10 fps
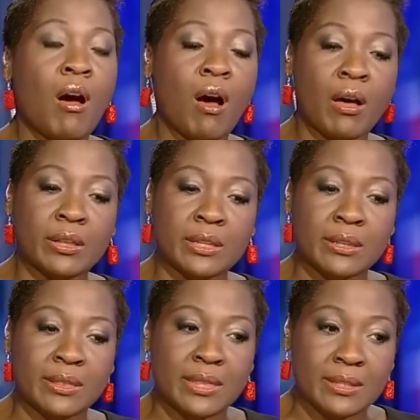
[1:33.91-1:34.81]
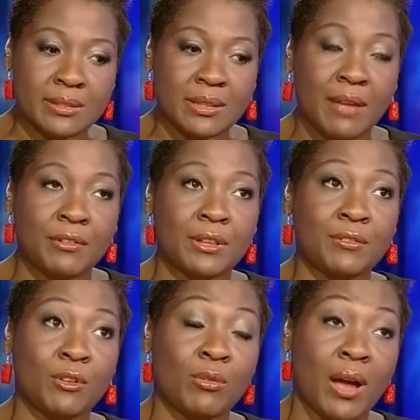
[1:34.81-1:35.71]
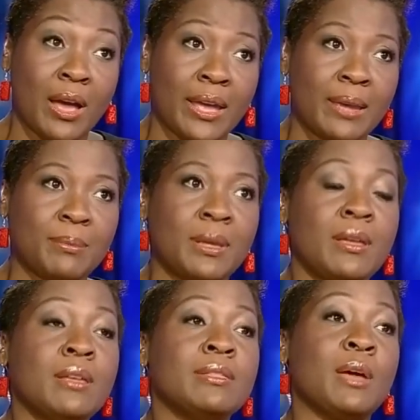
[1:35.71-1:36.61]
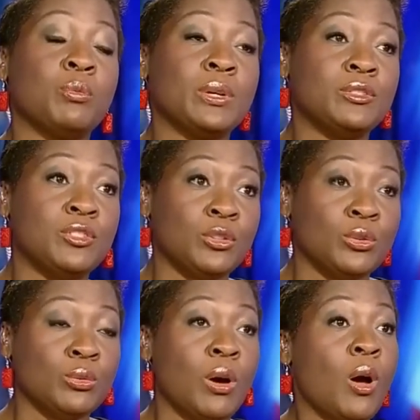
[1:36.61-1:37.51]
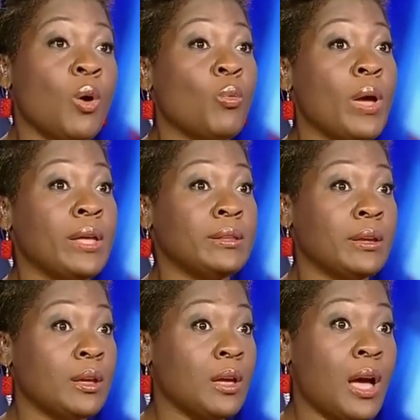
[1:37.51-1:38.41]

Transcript: on this level of crime that we do when